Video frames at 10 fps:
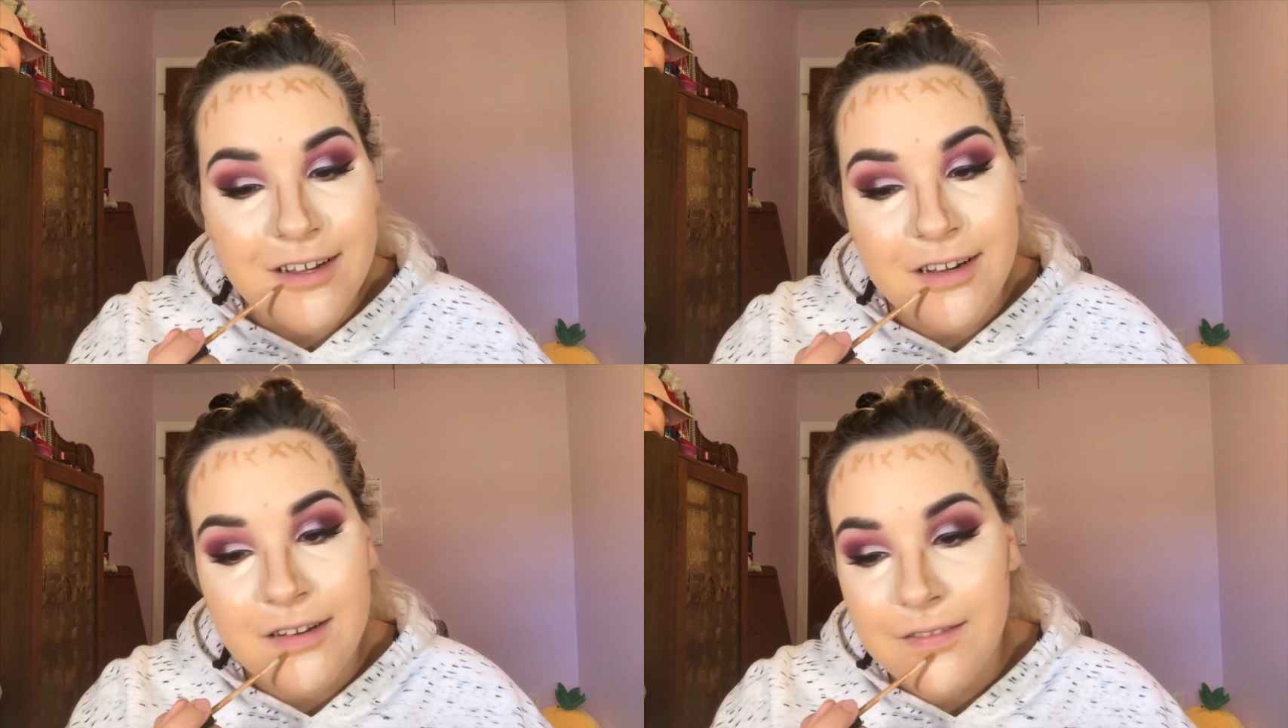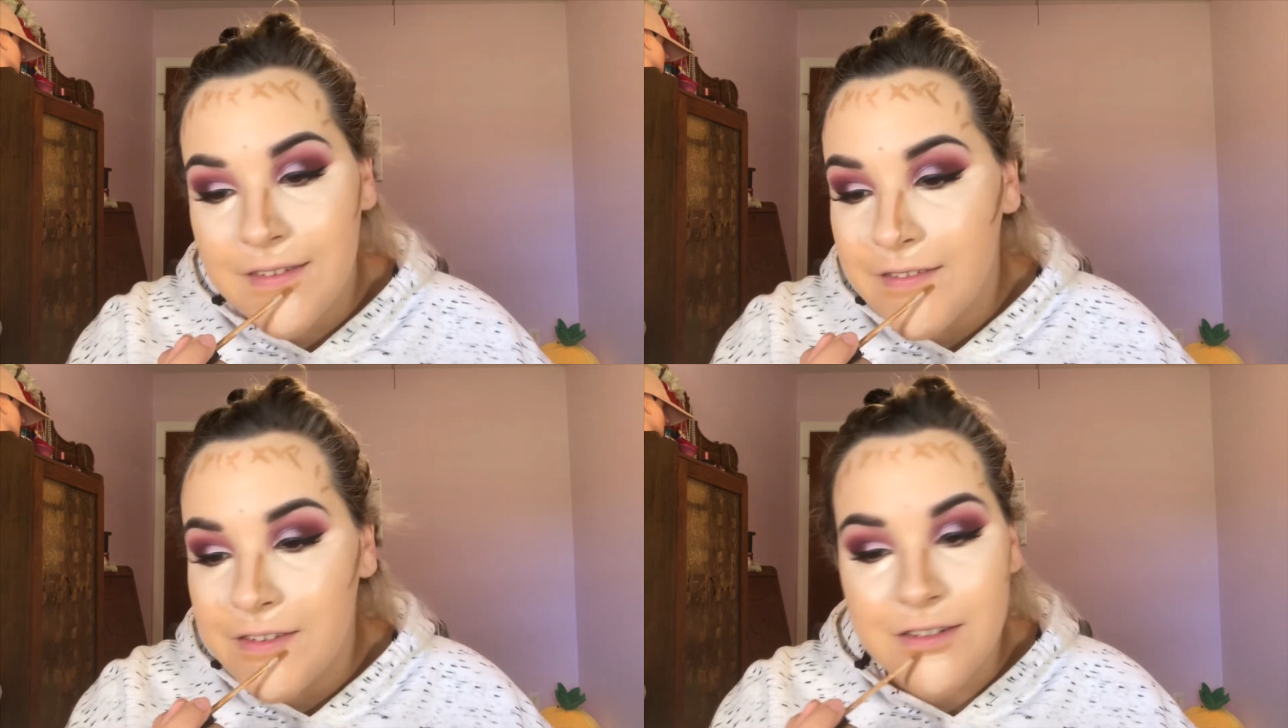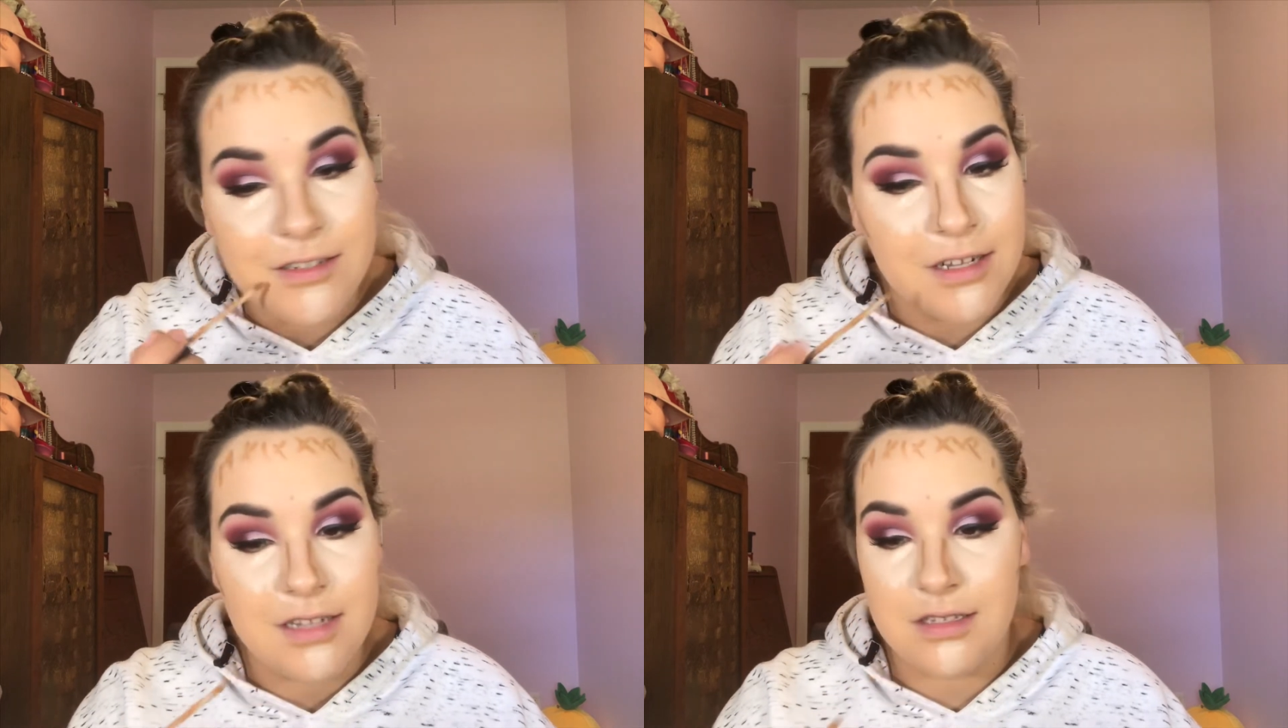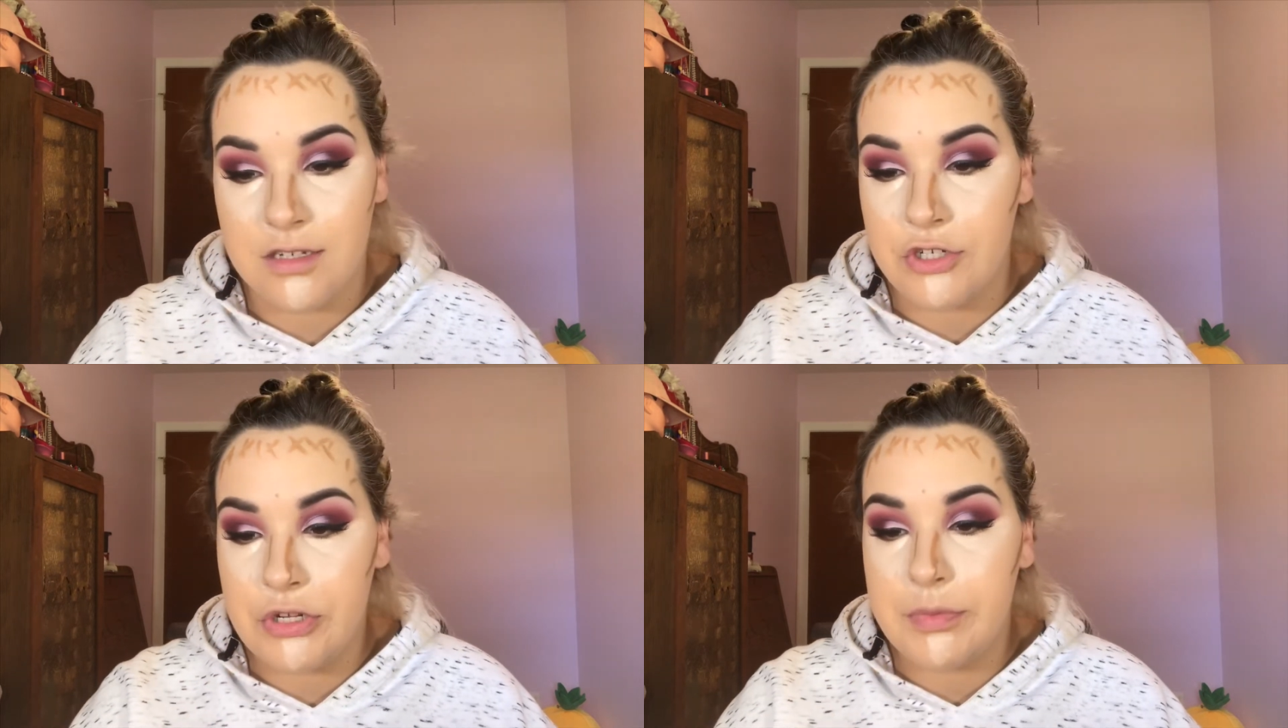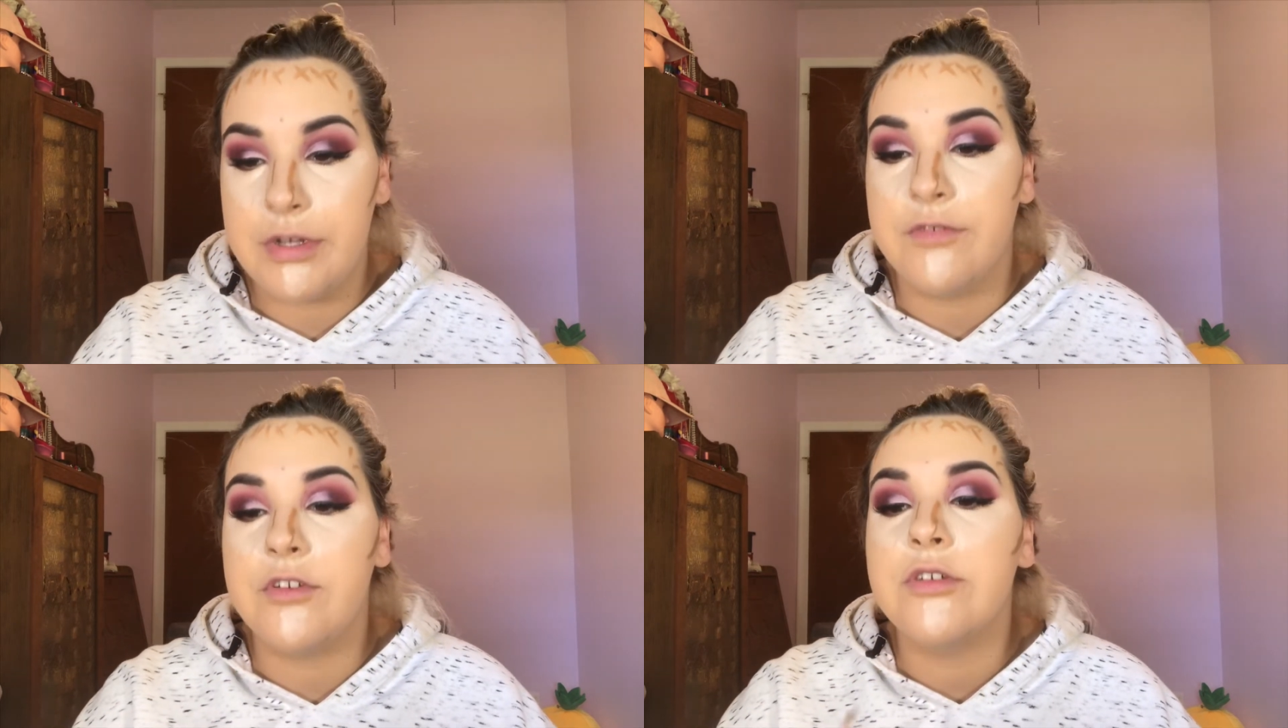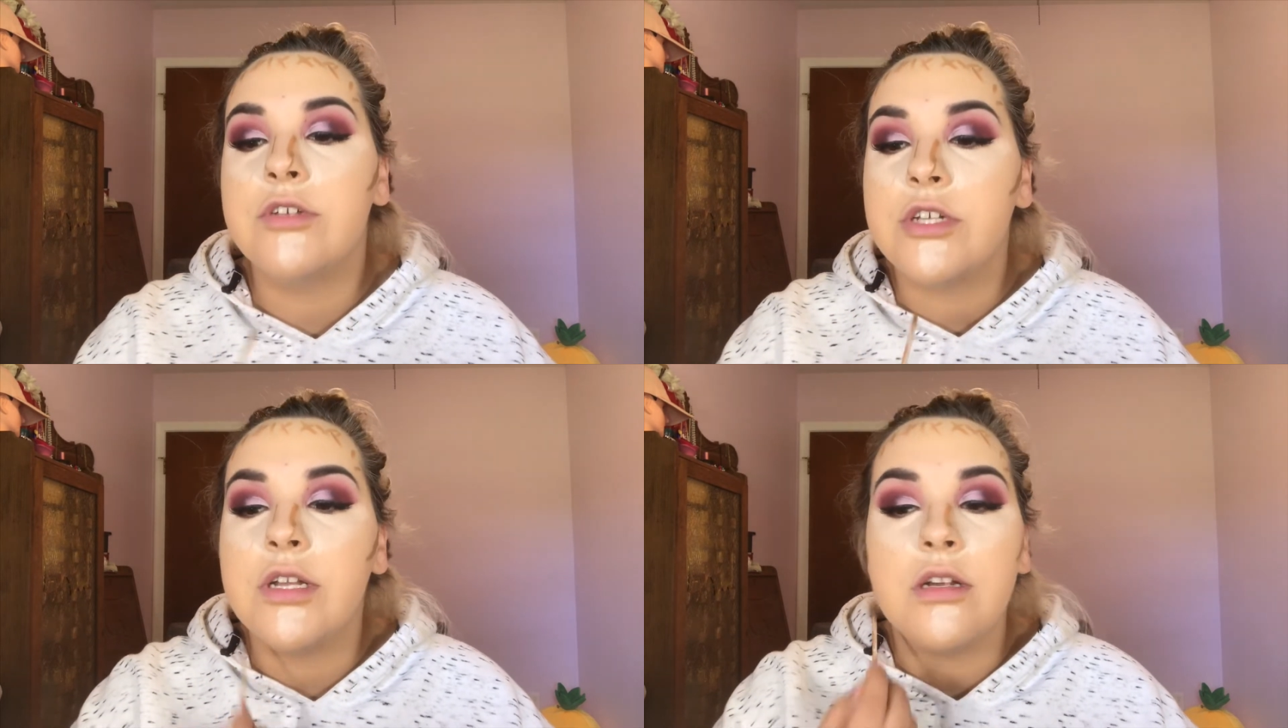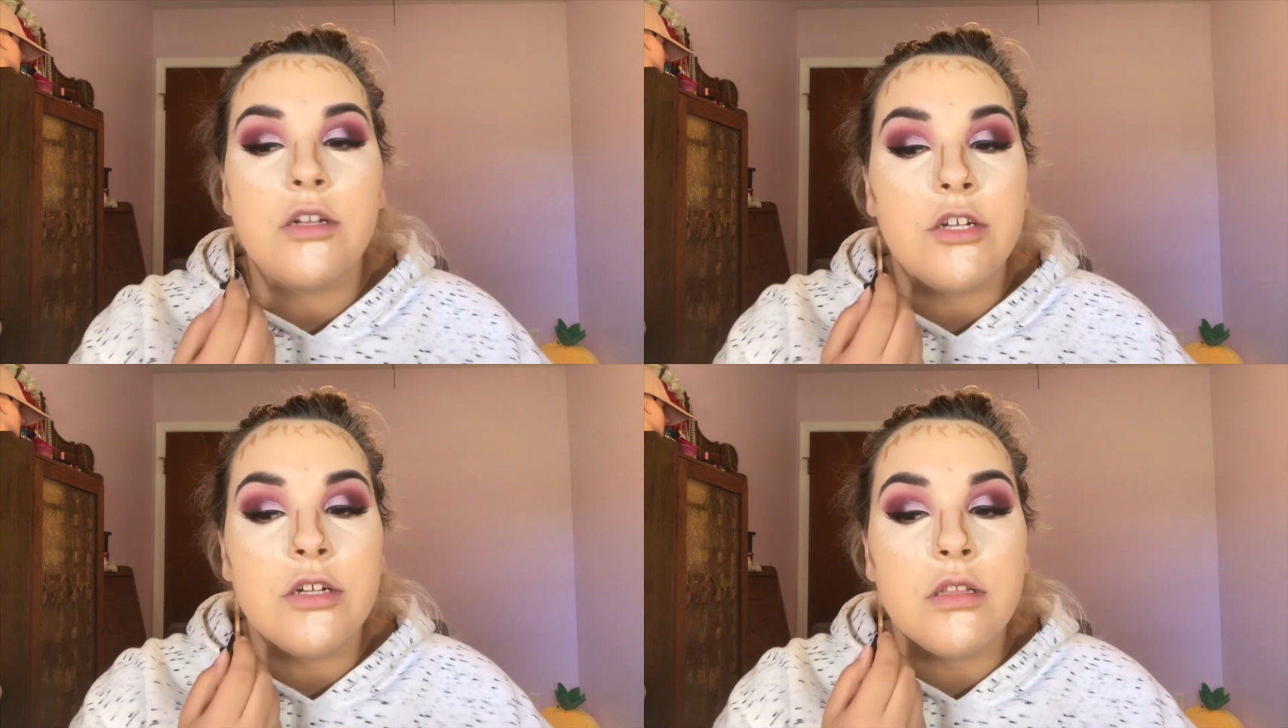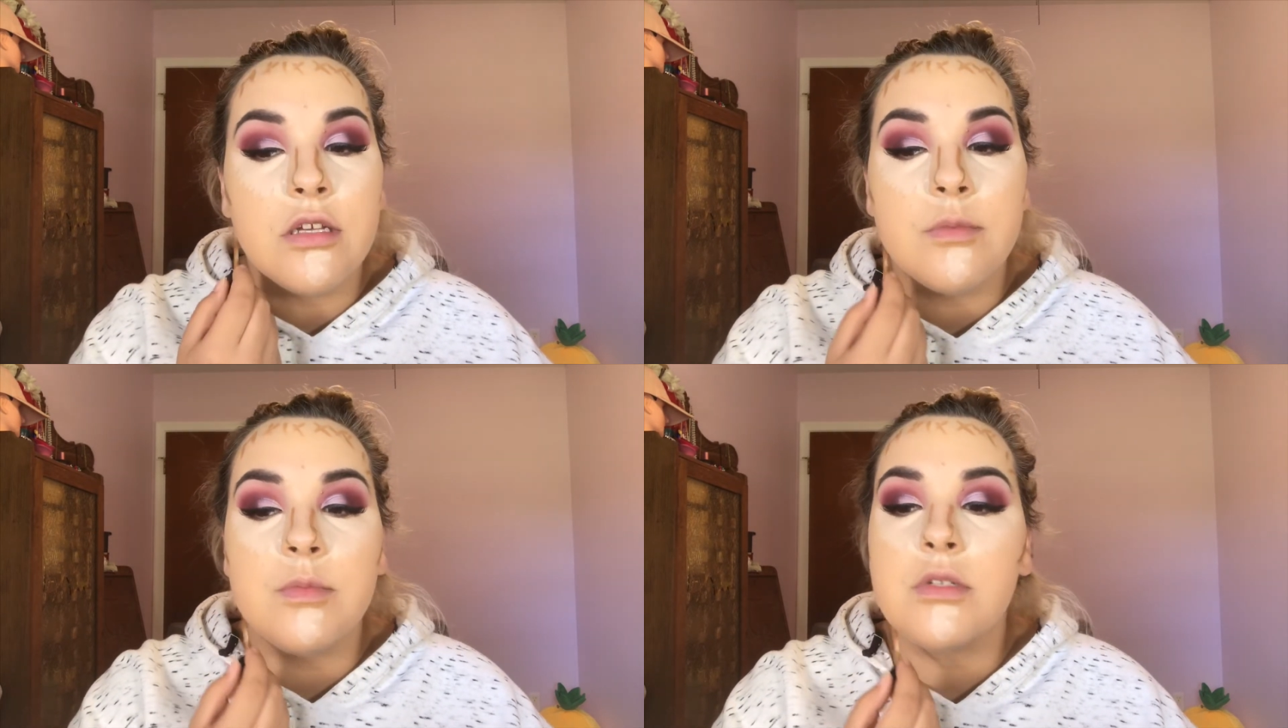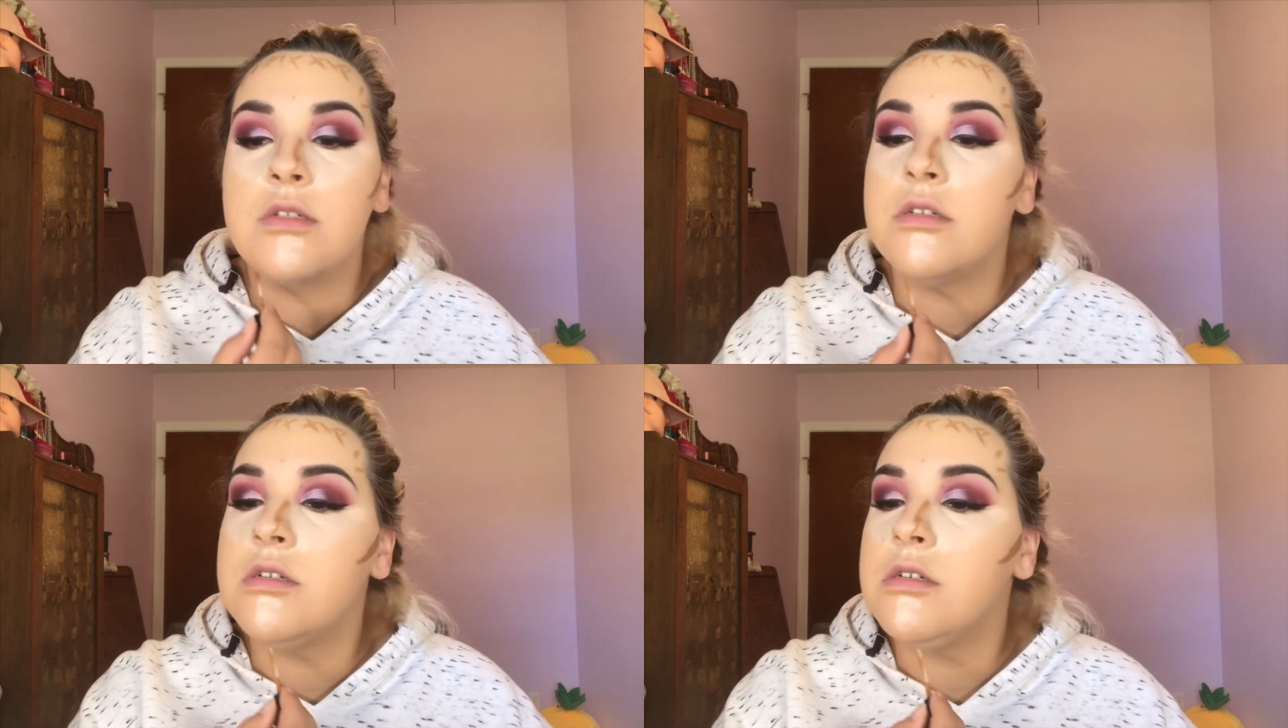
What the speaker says: I don't know if I ever showed you guys that trick, but if you shade under your lips,